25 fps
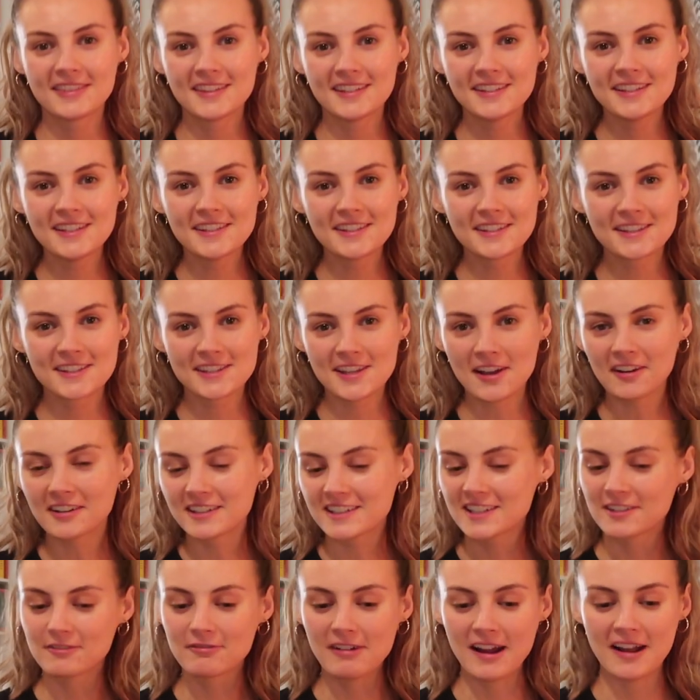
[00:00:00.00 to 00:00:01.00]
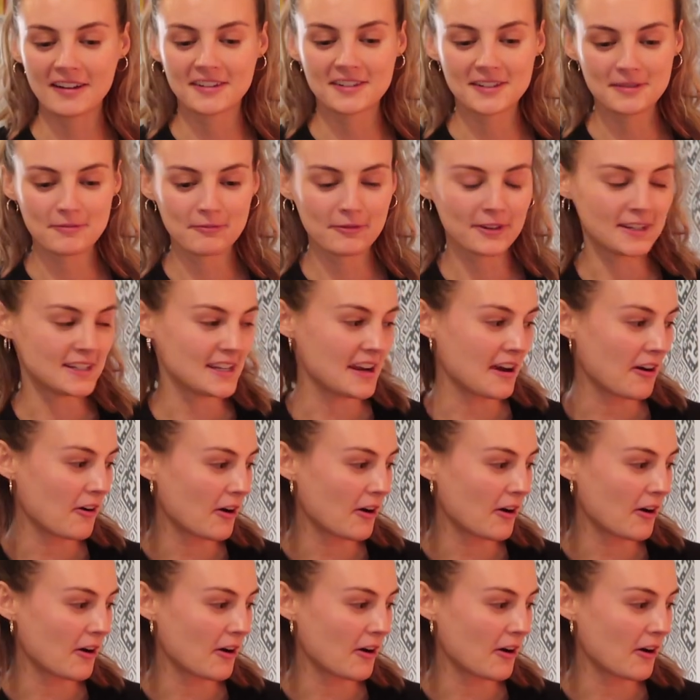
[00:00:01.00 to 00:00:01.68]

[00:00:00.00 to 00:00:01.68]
This is such a random video.